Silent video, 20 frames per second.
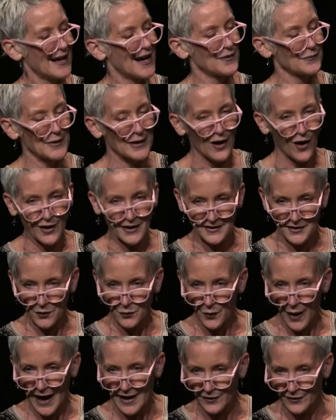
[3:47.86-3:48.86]
and we call it a
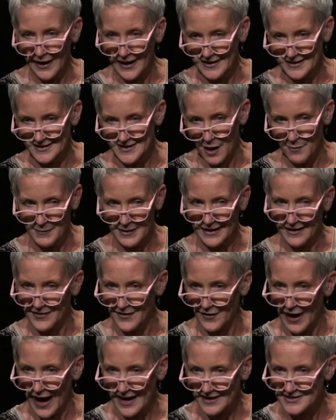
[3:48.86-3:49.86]
rhyolite dummy, and
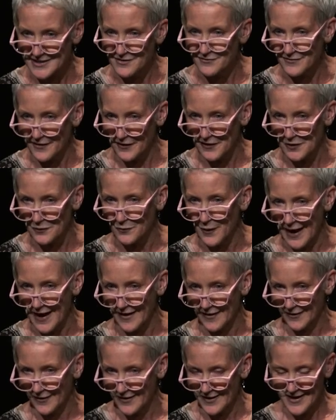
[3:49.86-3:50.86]
they're actually very
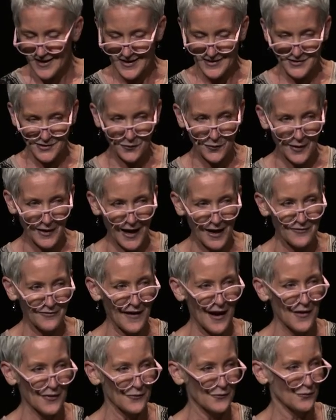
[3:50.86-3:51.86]
rare. So when I
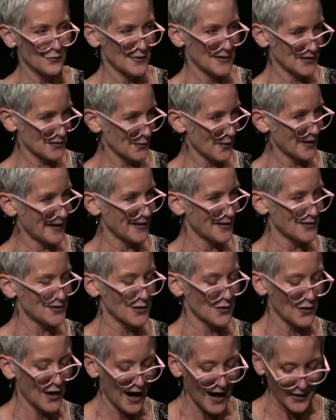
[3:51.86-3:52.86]
found this one in the
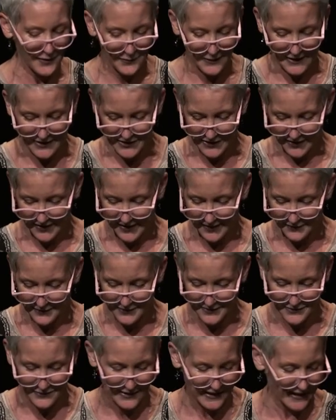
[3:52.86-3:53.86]
Tokaj region, it
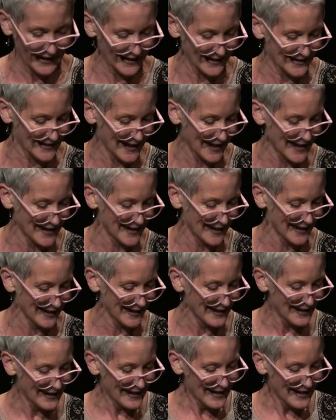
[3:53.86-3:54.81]
was really exciting.